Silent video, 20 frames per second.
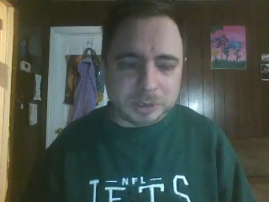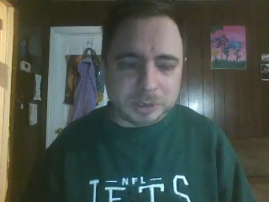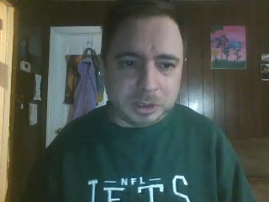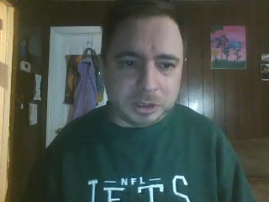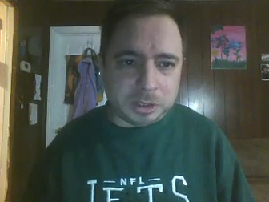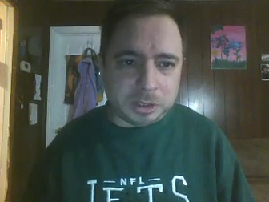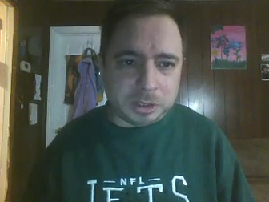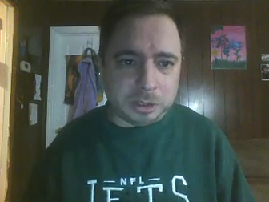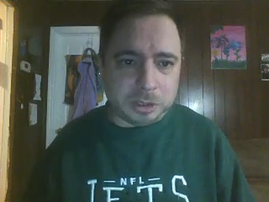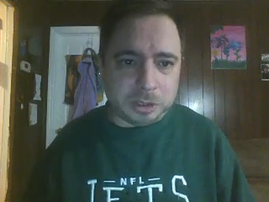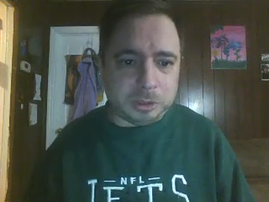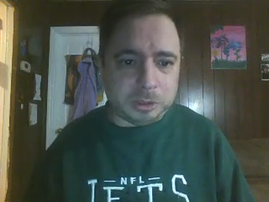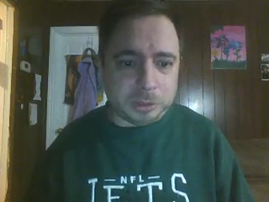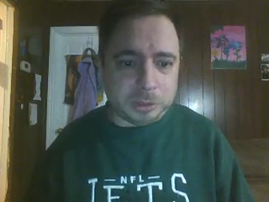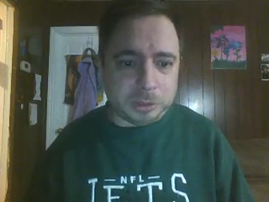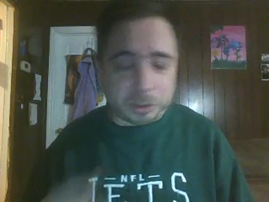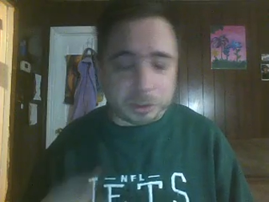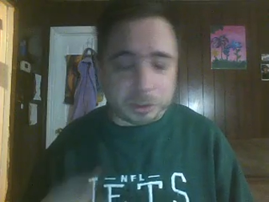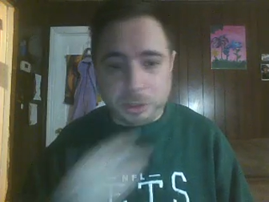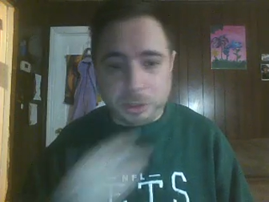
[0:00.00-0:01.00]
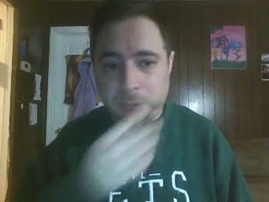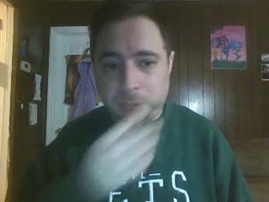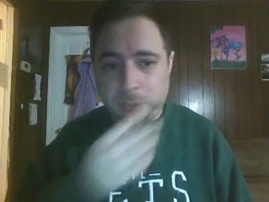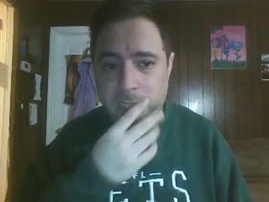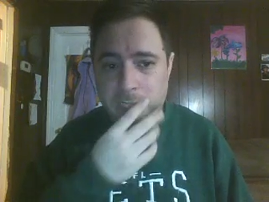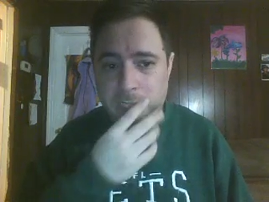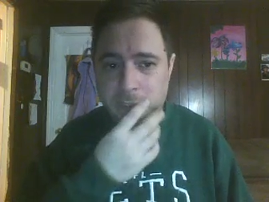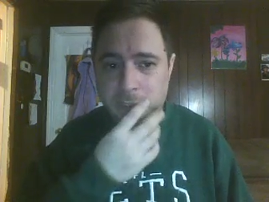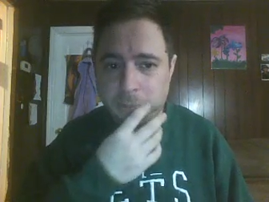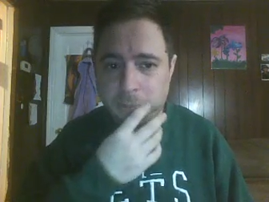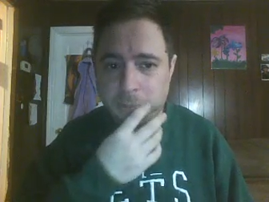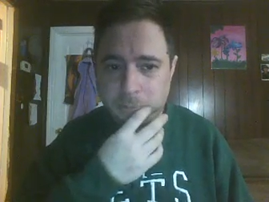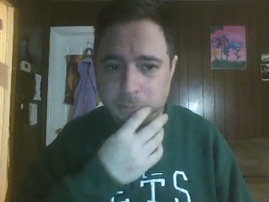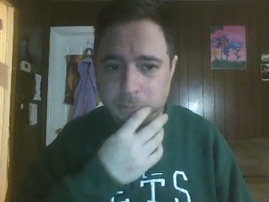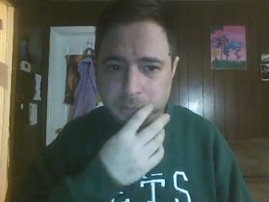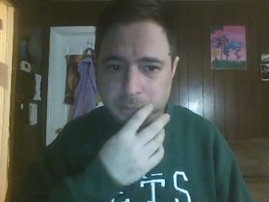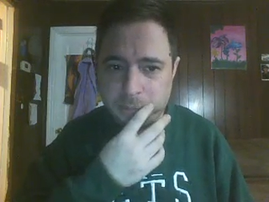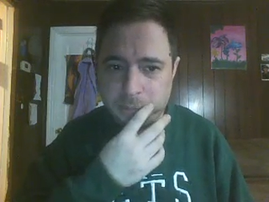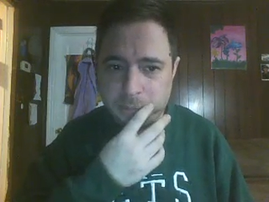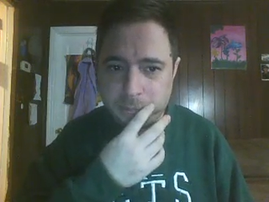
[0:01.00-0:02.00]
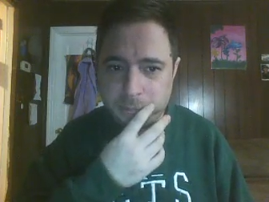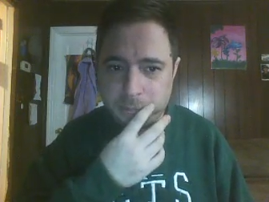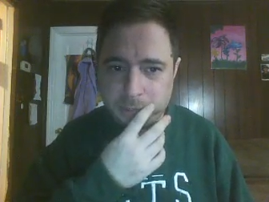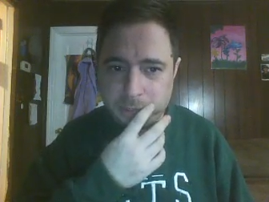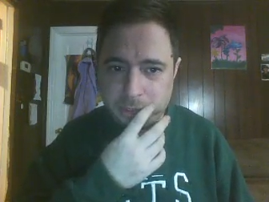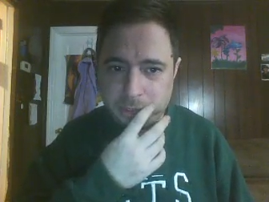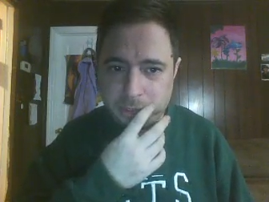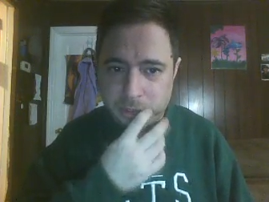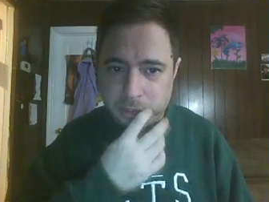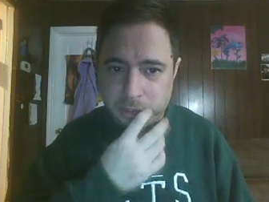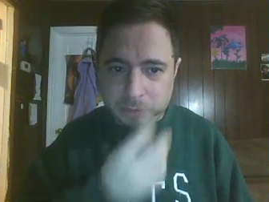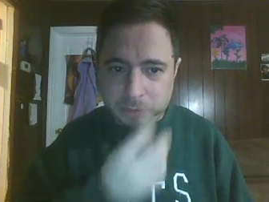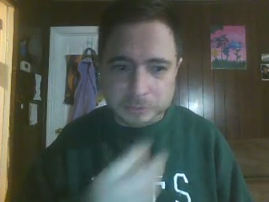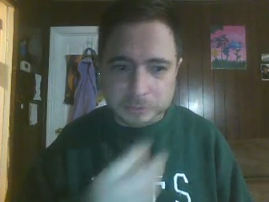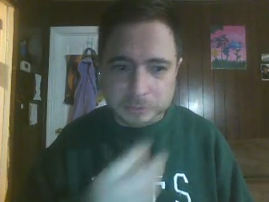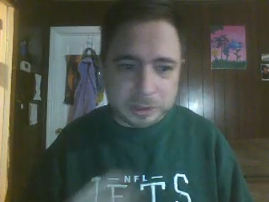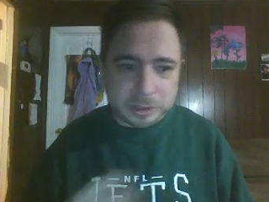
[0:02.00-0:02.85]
So it was a good match, pretty, pretty good